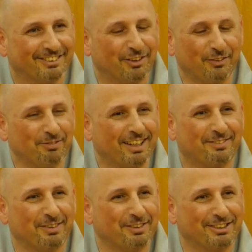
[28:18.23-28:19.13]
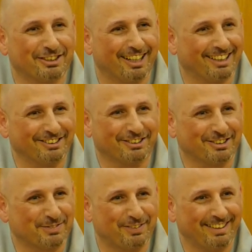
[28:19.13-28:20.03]
Don't make me with
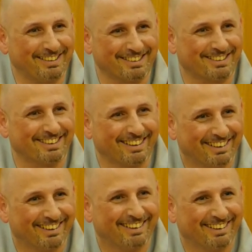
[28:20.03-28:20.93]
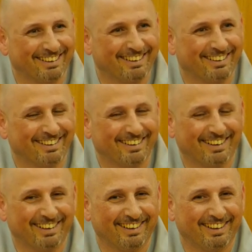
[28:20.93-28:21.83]
challenges, please uh, in my
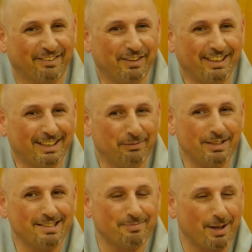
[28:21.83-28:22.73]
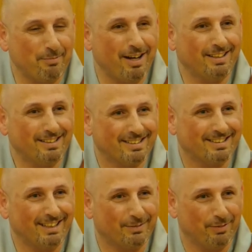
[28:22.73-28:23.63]
eyes. I'm a little bit, my body's
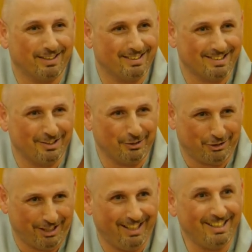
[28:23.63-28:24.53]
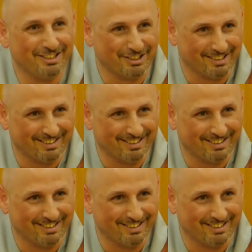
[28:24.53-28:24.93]
sick, but it's not challenges.